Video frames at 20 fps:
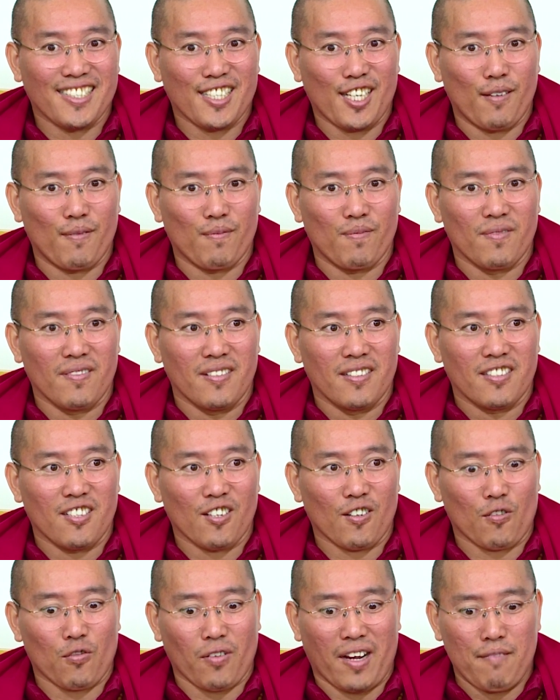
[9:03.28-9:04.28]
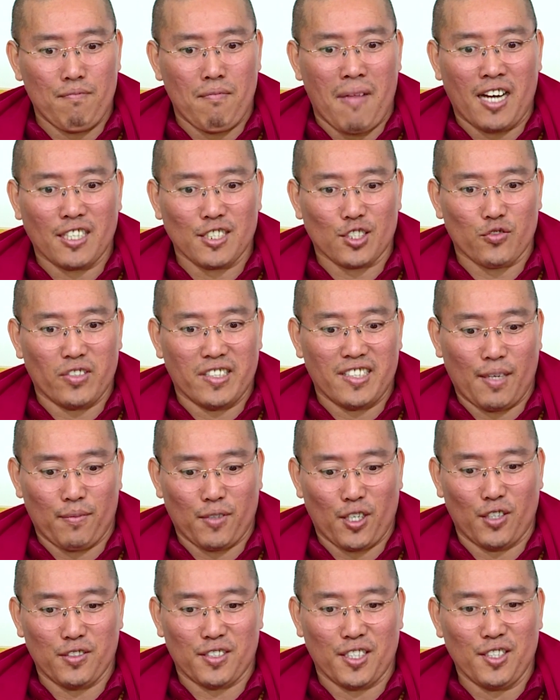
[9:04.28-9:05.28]
in them, the great mastery in
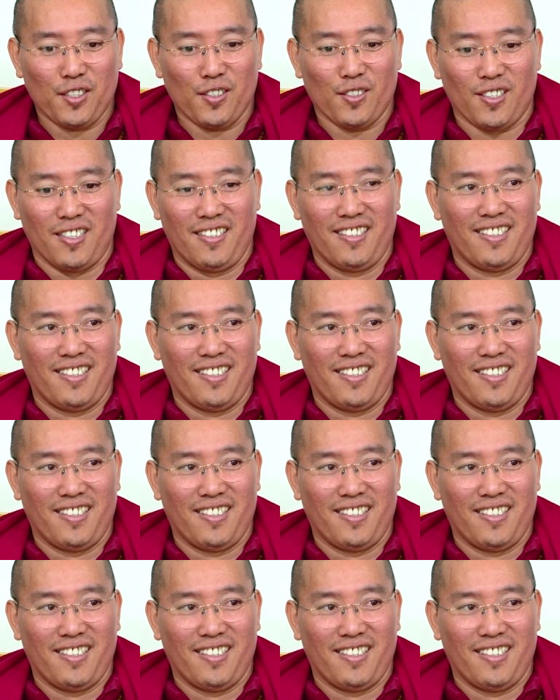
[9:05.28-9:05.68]
them goes in you.